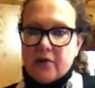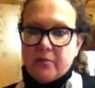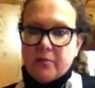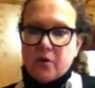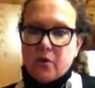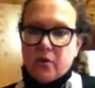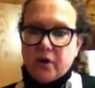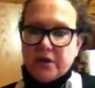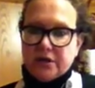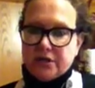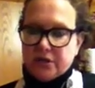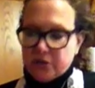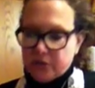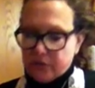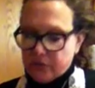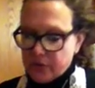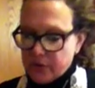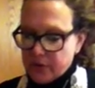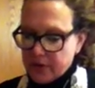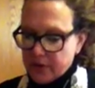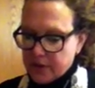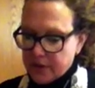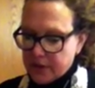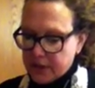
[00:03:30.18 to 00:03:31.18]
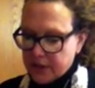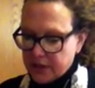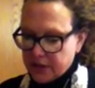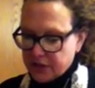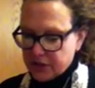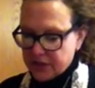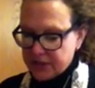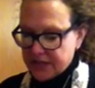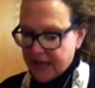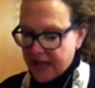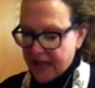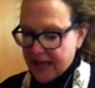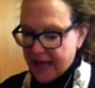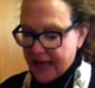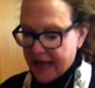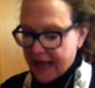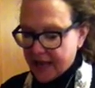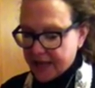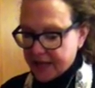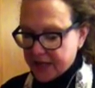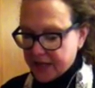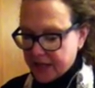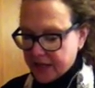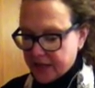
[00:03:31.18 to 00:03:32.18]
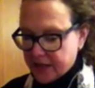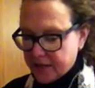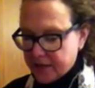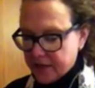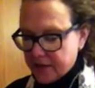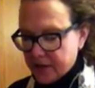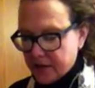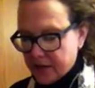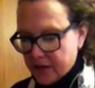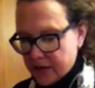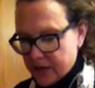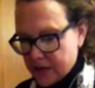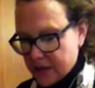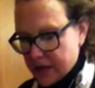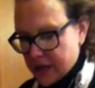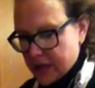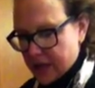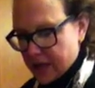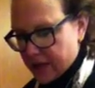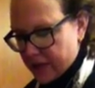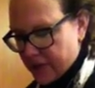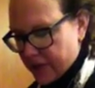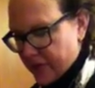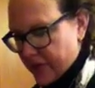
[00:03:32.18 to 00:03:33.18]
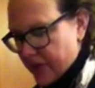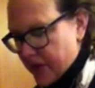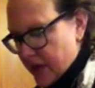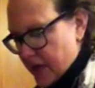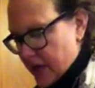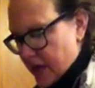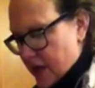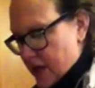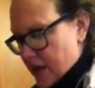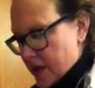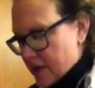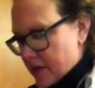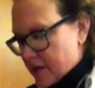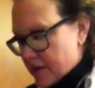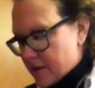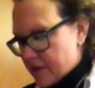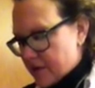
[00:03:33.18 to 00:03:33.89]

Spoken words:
I'm going to just add in the